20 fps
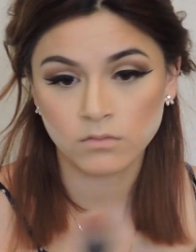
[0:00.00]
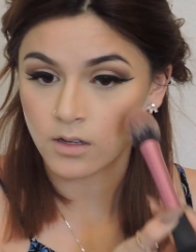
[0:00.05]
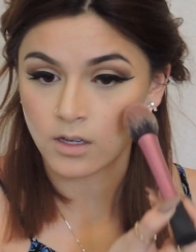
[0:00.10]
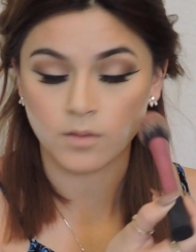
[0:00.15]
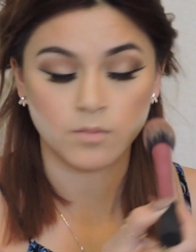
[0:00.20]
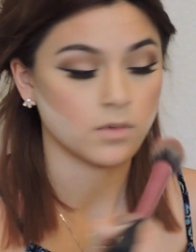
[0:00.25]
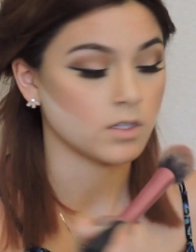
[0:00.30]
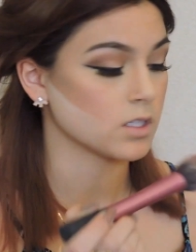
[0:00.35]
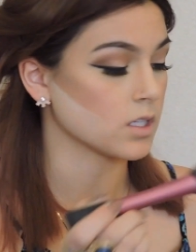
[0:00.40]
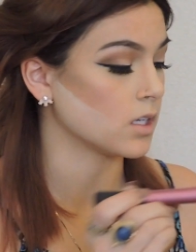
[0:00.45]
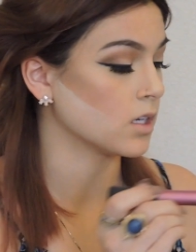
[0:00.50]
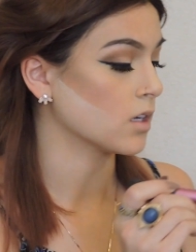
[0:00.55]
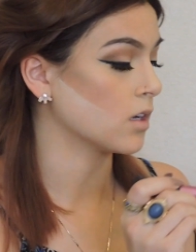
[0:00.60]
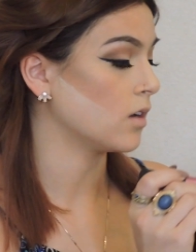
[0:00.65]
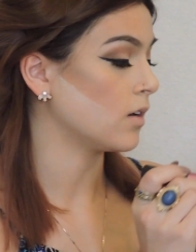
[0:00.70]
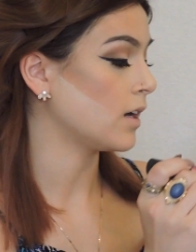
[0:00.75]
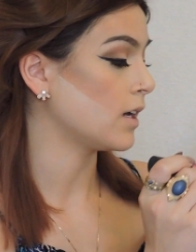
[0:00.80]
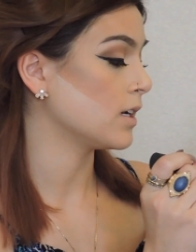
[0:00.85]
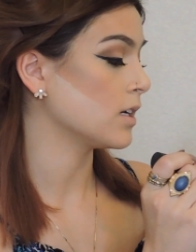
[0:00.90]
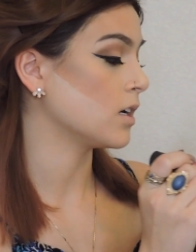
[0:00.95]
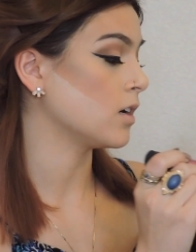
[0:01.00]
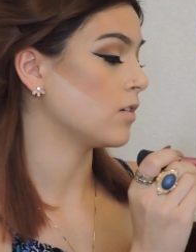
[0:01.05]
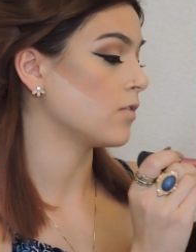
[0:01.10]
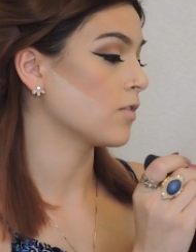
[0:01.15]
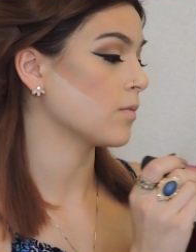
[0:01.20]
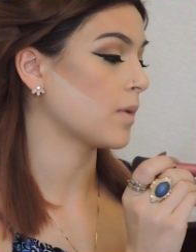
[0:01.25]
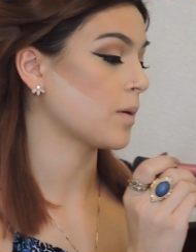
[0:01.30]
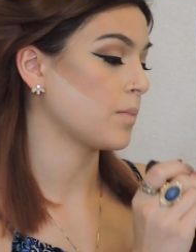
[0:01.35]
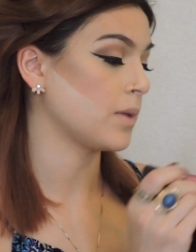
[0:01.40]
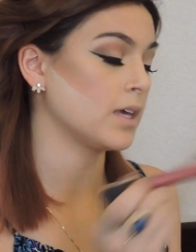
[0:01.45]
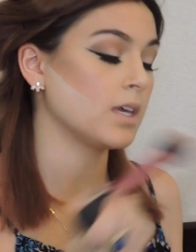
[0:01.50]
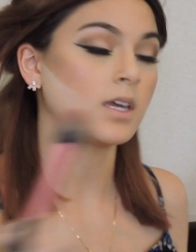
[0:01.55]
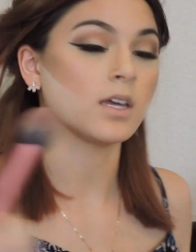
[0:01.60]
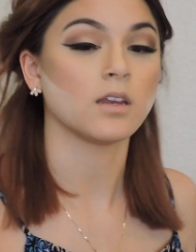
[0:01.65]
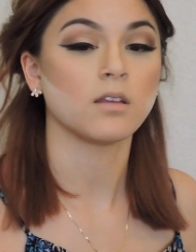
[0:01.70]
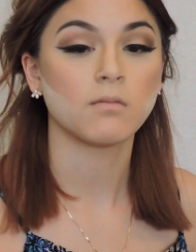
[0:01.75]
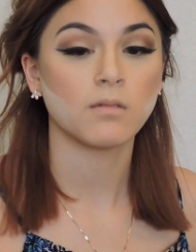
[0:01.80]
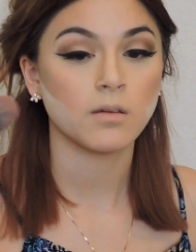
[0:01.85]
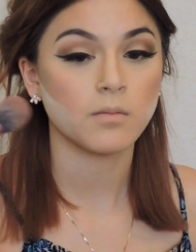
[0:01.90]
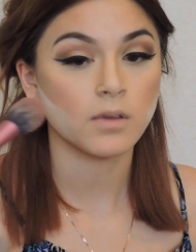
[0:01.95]
I'm just gonna go ahead and go for my pink
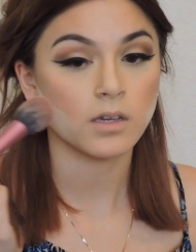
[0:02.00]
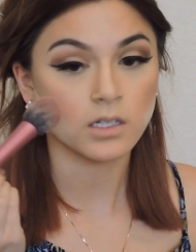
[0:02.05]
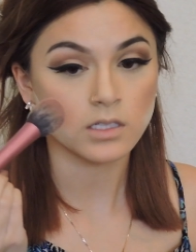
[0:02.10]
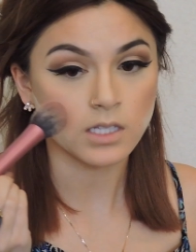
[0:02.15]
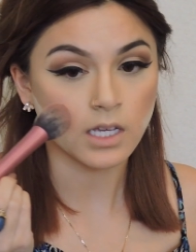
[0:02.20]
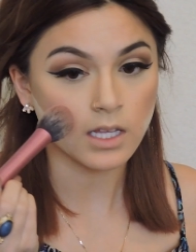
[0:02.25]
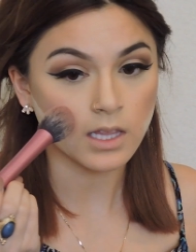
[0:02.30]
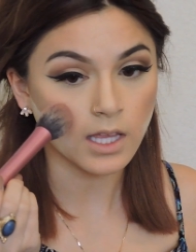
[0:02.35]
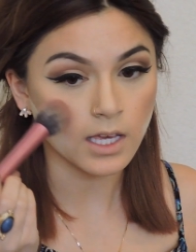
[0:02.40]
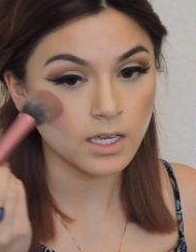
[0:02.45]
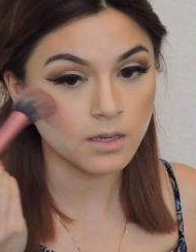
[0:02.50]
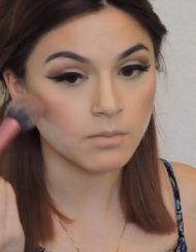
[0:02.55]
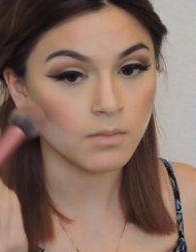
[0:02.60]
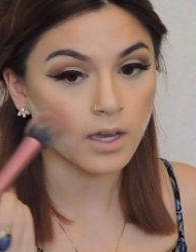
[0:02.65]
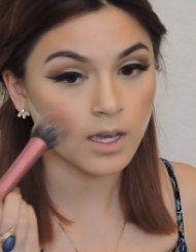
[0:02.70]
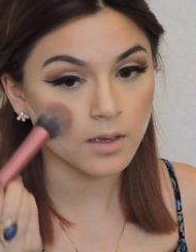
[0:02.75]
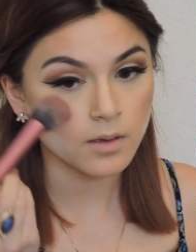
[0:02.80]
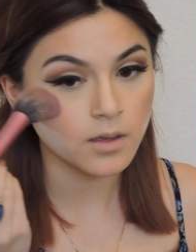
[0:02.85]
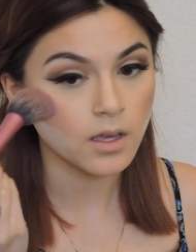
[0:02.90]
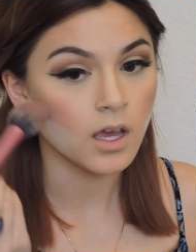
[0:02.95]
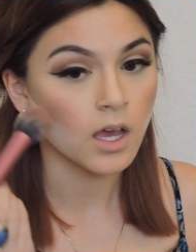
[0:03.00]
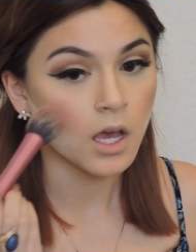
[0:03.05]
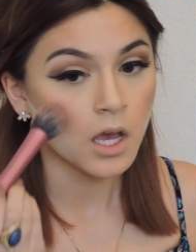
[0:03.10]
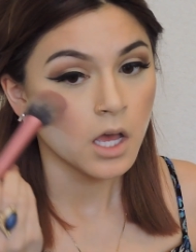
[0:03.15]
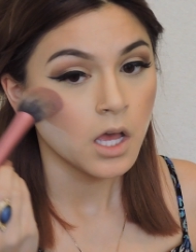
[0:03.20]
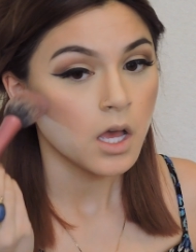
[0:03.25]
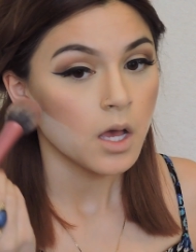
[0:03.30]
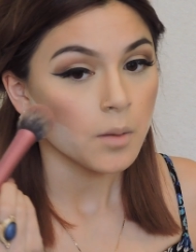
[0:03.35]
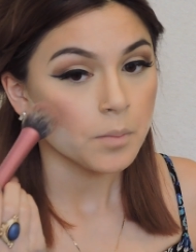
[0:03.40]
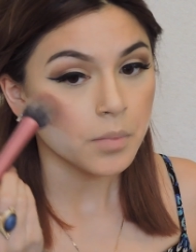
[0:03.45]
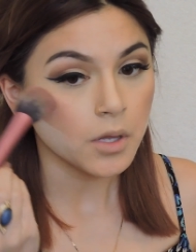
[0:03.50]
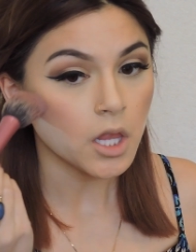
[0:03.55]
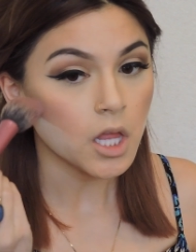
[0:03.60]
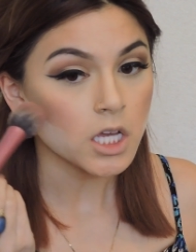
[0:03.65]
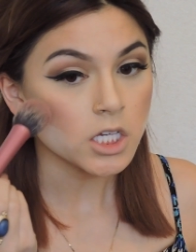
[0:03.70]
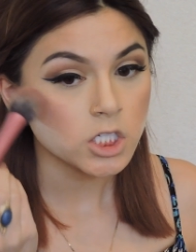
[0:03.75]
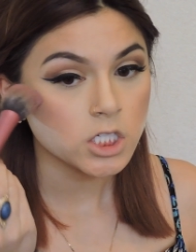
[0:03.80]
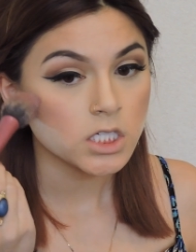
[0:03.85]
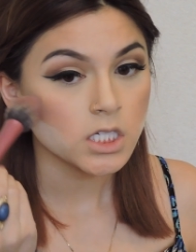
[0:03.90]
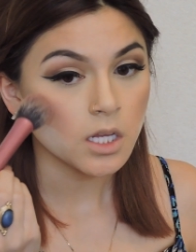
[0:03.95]
anyway because I like my
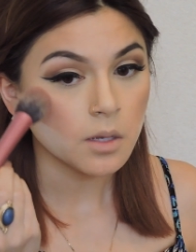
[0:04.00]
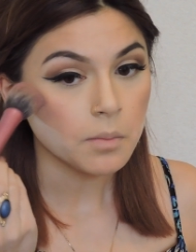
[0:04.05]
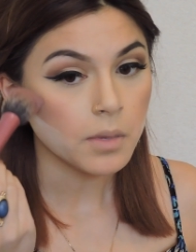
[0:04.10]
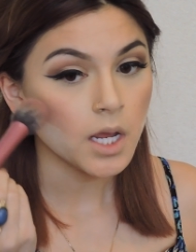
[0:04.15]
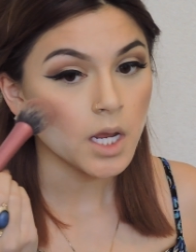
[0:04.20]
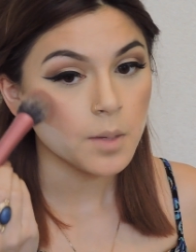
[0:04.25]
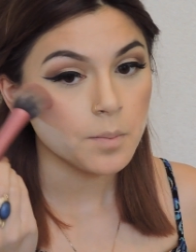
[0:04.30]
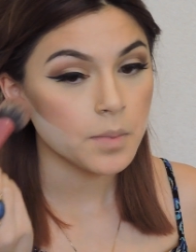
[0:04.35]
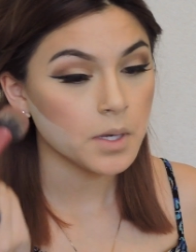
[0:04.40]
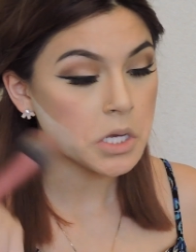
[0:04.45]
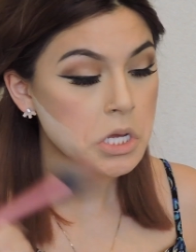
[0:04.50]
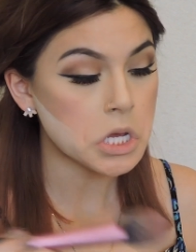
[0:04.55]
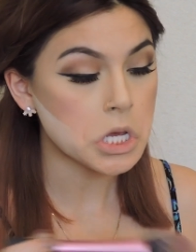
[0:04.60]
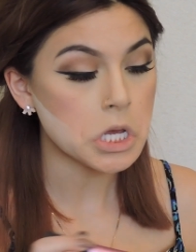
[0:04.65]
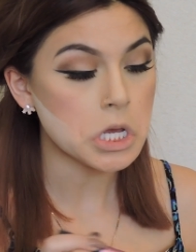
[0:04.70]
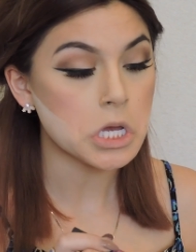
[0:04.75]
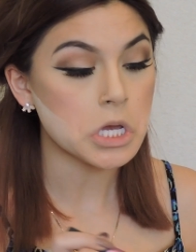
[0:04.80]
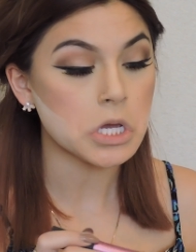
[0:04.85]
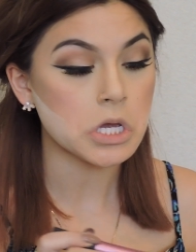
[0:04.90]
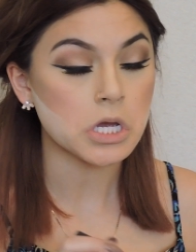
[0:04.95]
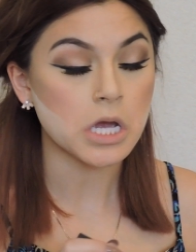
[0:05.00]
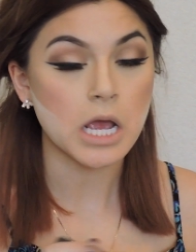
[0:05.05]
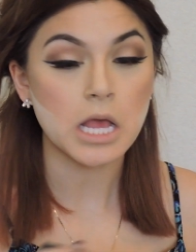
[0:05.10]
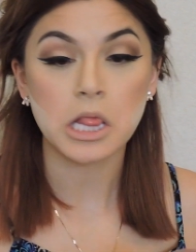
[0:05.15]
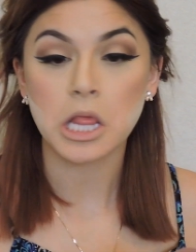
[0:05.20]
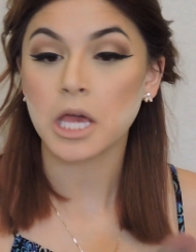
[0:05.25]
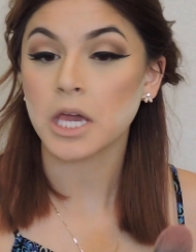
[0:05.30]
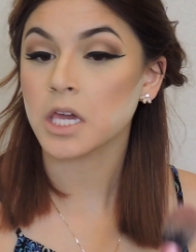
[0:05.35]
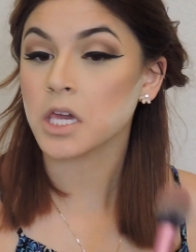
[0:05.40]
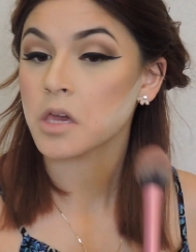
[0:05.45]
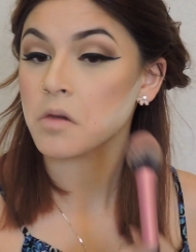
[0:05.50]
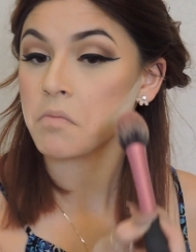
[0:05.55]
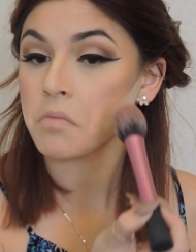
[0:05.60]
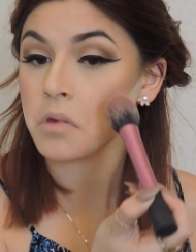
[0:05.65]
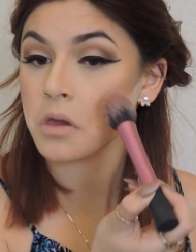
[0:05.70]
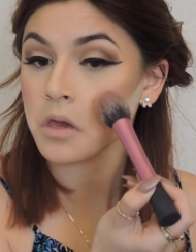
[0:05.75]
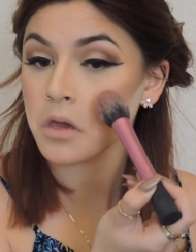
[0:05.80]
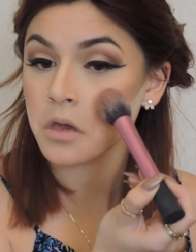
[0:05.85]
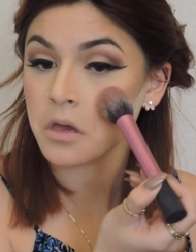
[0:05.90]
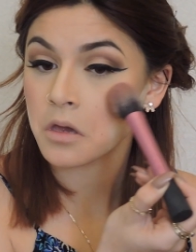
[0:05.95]
blush to be pink. I like it
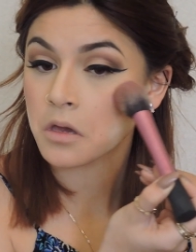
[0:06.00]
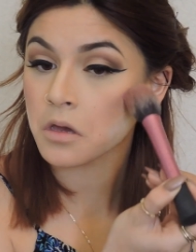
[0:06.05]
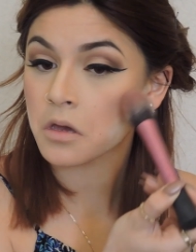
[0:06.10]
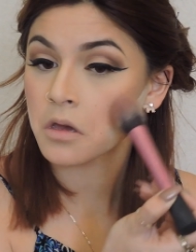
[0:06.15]
pink.